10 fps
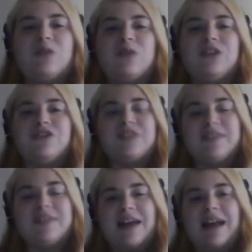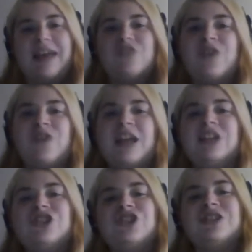readers in that age
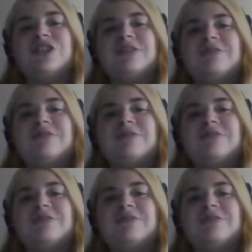range